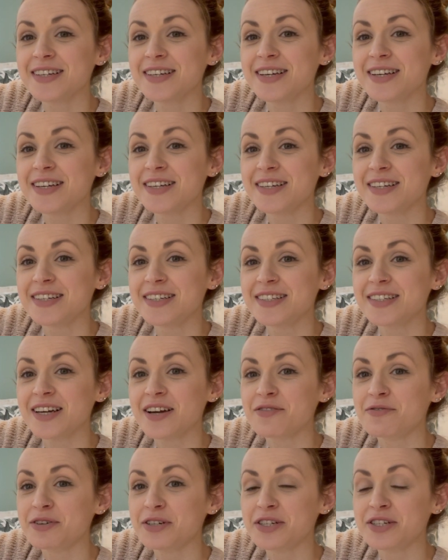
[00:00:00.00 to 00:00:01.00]
and
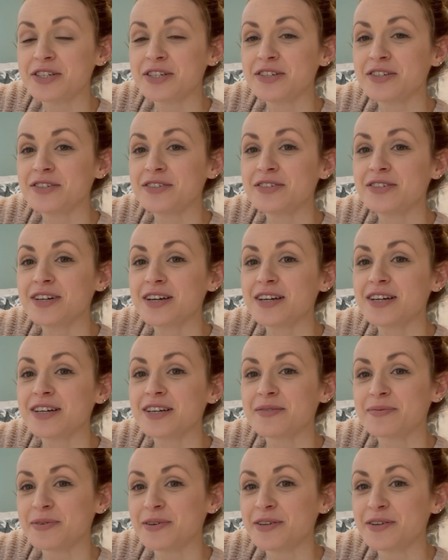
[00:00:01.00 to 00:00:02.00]
I wish you
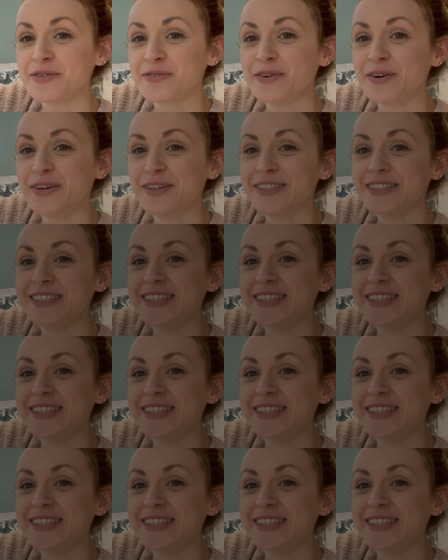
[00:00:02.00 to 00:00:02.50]
a beautiful